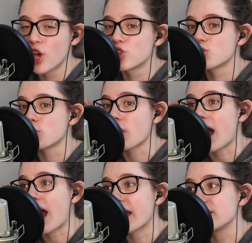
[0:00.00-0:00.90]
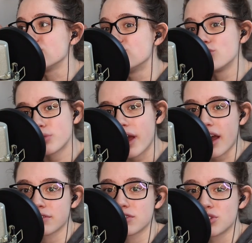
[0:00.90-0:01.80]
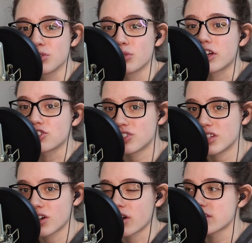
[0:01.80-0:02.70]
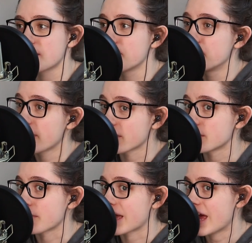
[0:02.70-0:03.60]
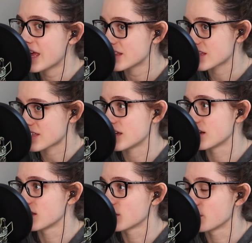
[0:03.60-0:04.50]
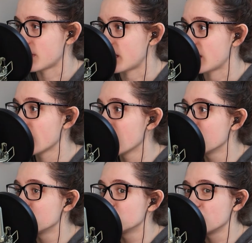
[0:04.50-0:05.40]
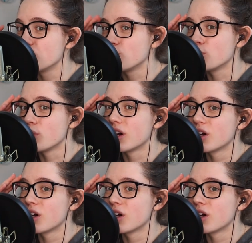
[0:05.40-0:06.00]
So I do have to, as she calls it, bury my head in the sand a little bit to